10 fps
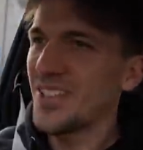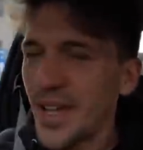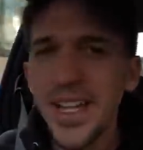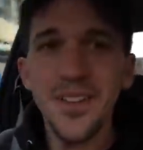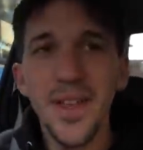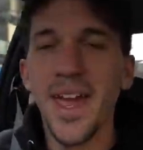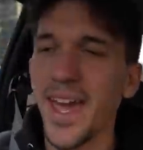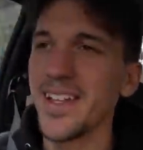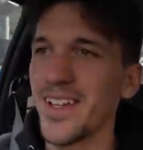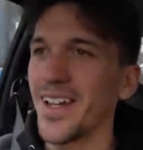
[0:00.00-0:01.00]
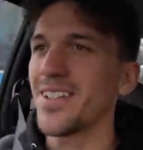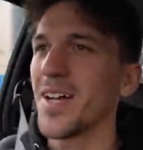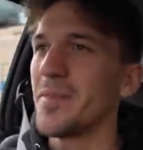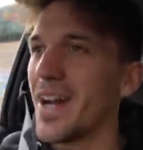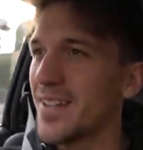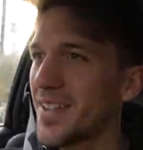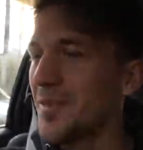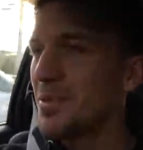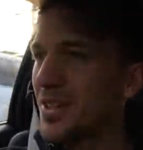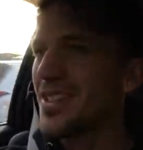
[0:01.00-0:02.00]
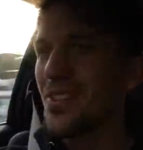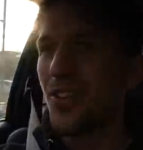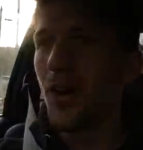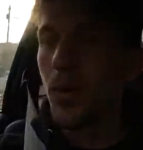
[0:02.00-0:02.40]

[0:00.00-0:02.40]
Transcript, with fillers: slightly anticlimactic because I thought